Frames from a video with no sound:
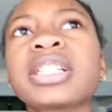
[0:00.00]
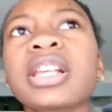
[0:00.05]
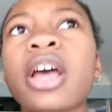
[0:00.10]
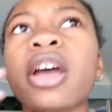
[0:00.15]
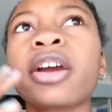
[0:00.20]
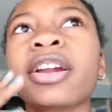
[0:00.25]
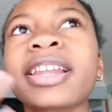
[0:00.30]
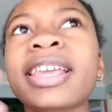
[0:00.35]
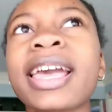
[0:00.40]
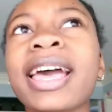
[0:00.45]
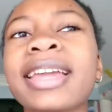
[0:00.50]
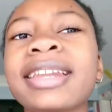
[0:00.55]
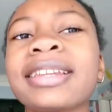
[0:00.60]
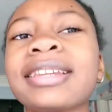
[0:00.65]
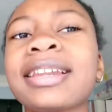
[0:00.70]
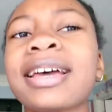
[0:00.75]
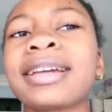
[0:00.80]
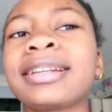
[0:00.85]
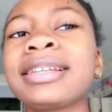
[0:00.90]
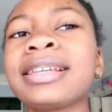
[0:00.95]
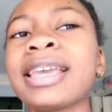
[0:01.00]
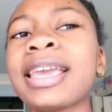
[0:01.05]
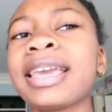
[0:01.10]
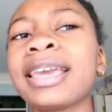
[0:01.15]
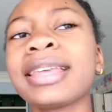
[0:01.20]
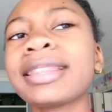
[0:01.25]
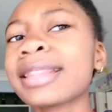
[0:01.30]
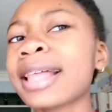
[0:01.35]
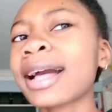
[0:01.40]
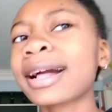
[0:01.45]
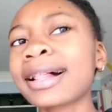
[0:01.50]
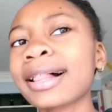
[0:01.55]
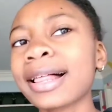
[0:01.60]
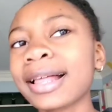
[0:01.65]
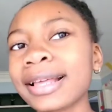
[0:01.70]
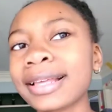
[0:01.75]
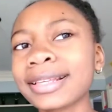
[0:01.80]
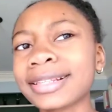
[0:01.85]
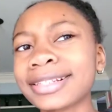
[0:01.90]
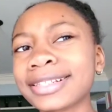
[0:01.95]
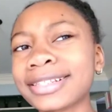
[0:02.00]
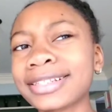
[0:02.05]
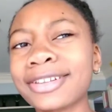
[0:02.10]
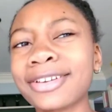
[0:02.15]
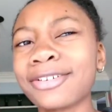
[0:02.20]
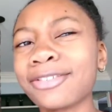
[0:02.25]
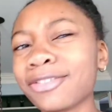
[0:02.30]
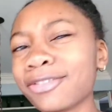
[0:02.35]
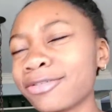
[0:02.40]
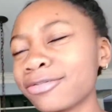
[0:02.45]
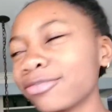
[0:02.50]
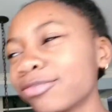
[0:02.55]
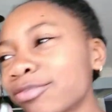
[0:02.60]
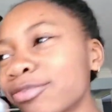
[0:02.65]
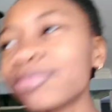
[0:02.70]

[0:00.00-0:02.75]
I already had a 98 in that class. So